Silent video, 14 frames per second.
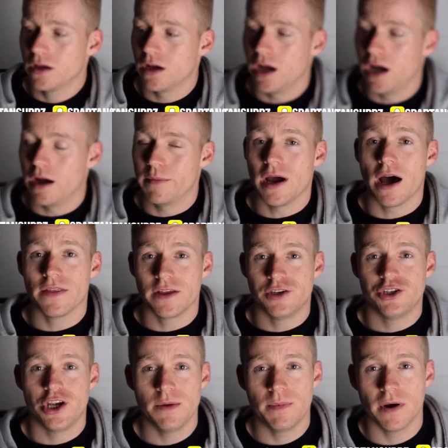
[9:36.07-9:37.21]
Are there
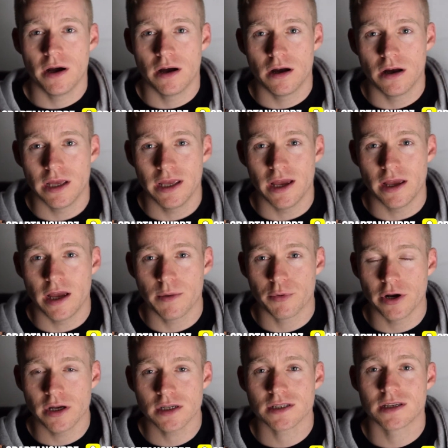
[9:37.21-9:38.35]
cheaper EAA
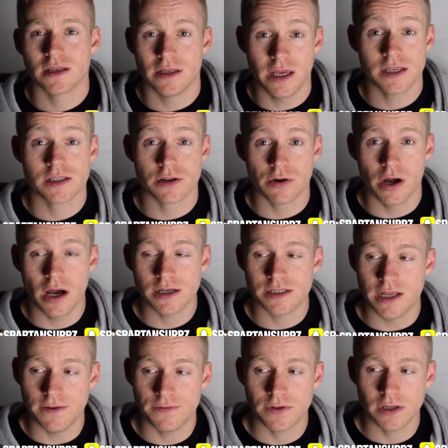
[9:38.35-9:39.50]
products? Yes, there are,
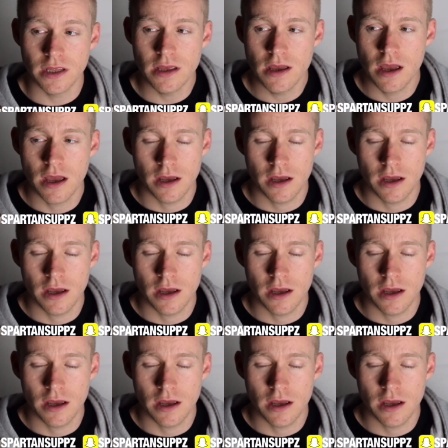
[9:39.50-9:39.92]
definitely.